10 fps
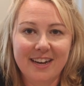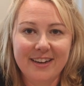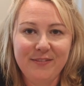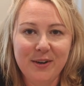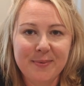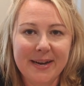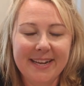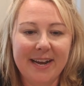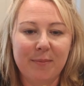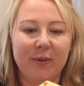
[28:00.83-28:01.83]
of your
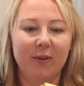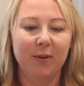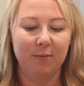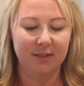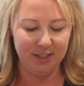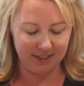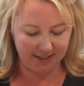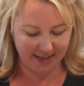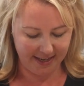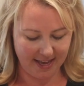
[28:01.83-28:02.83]
pineapple, which
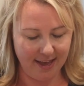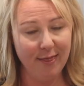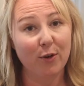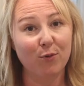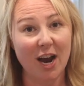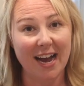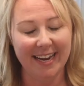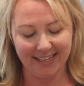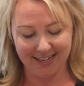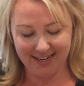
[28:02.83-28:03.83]
is like the
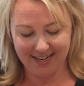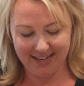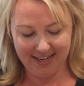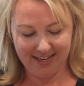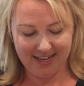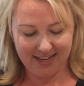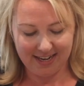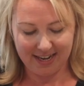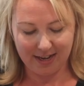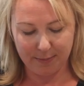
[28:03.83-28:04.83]
rind.
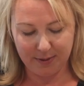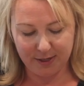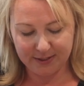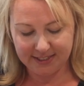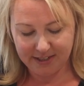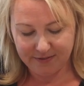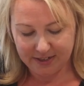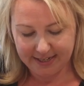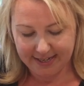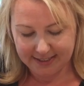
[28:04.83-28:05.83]
And you can see it
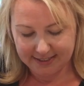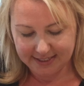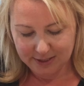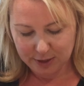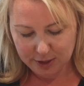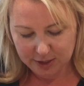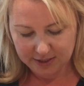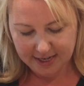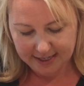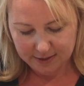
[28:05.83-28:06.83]
very easily, so you
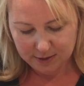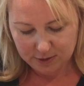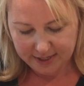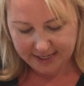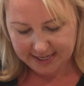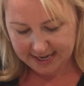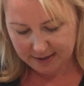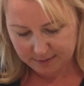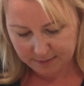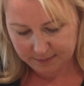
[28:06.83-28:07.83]
just cut straight down,